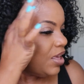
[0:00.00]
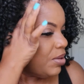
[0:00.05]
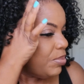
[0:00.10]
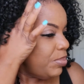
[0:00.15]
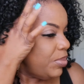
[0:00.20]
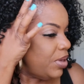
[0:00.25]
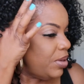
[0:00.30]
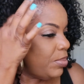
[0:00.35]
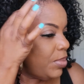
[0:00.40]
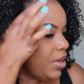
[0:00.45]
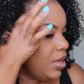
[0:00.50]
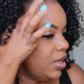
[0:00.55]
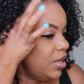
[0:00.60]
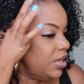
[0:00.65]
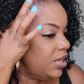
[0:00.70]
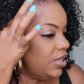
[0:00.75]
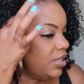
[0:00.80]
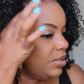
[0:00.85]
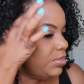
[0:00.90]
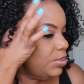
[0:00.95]
Me and my
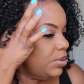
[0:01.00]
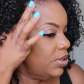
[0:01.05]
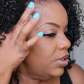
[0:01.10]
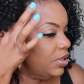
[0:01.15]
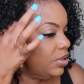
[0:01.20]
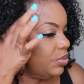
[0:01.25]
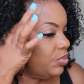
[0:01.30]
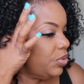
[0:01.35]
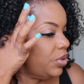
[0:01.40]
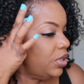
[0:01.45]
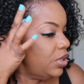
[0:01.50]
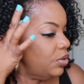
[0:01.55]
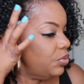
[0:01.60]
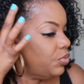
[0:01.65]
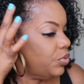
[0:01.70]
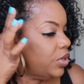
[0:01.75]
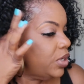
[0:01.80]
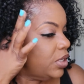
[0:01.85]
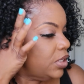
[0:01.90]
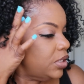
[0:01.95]
husband, look, we
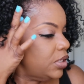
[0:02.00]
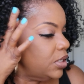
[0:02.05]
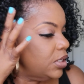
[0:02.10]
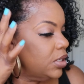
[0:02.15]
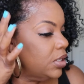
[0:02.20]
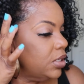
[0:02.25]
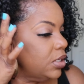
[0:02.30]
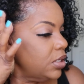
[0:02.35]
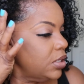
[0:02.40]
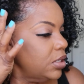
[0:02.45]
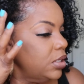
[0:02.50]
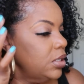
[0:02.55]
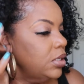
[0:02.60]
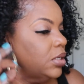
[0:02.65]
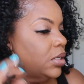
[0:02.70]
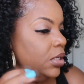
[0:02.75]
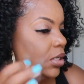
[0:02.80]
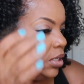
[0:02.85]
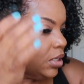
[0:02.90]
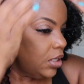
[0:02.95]
getting ready to
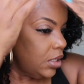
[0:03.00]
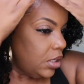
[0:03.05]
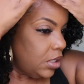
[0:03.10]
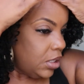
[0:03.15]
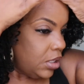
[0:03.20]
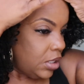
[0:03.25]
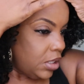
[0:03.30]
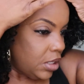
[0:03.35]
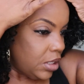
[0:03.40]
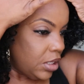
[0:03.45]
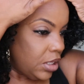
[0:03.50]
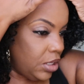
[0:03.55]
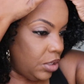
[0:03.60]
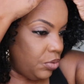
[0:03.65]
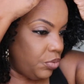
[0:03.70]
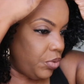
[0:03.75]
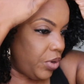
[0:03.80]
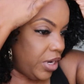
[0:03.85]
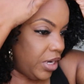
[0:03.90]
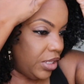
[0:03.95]

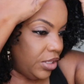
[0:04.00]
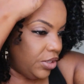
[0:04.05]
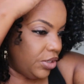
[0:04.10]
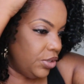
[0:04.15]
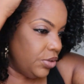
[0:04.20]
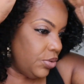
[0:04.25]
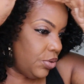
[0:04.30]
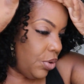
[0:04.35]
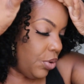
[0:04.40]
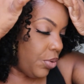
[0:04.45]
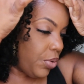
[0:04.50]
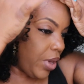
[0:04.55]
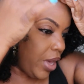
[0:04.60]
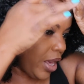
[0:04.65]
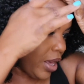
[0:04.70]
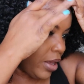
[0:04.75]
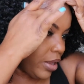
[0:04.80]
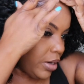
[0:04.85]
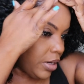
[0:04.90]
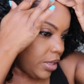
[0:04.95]
getting ready to go
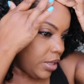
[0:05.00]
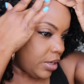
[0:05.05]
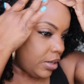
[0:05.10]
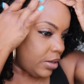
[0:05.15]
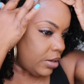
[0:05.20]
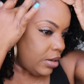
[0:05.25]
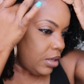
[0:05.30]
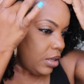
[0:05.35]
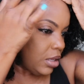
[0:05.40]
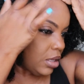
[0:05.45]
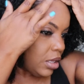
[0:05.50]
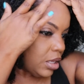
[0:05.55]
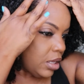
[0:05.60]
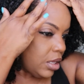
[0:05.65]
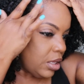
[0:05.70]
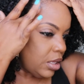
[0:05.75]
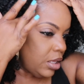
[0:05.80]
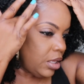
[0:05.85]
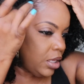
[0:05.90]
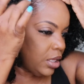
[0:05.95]
out and
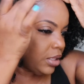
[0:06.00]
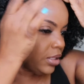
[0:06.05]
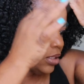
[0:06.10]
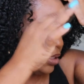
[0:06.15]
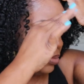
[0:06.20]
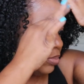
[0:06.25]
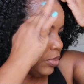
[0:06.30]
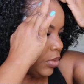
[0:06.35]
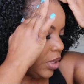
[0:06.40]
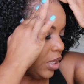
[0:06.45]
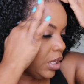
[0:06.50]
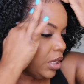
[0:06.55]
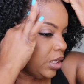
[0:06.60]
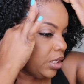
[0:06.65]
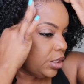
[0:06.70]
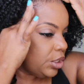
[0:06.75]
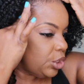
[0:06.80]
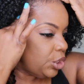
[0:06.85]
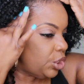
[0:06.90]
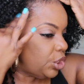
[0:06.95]
get some
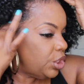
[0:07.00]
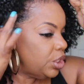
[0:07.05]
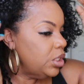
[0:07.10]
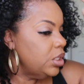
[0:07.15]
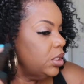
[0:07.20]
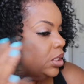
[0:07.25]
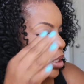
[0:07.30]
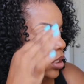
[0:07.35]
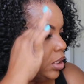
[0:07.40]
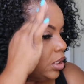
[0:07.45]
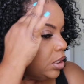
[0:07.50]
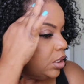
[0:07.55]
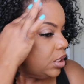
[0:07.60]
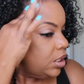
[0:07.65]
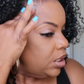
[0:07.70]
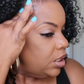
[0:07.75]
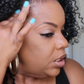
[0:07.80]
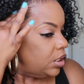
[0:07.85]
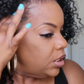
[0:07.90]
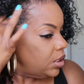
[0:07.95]
lunch.
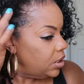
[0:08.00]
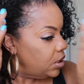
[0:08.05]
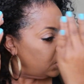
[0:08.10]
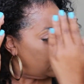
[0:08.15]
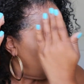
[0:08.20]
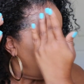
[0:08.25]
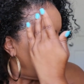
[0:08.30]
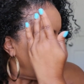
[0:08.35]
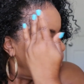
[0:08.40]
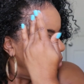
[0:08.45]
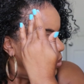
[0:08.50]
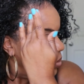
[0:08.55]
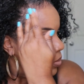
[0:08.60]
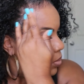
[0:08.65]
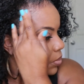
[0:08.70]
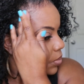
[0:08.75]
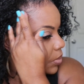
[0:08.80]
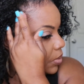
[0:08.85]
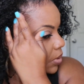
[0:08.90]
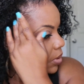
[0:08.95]

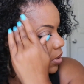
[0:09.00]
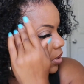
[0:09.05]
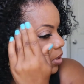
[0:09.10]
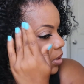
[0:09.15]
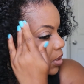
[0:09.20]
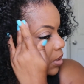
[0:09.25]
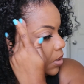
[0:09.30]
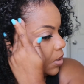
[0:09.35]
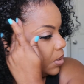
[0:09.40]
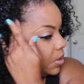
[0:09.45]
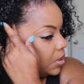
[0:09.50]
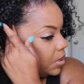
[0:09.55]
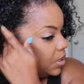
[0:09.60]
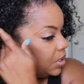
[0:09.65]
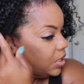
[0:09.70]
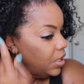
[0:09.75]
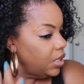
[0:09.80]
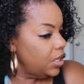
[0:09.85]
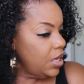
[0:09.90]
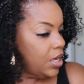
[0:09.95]
So,
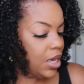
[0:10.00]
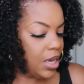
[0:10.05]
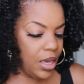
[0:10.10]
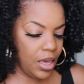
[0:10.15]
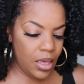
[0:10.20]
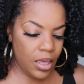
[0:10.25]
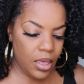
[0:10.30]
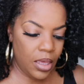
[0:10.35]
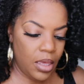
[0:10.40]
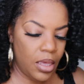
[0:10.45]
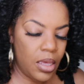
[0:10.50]
yeah.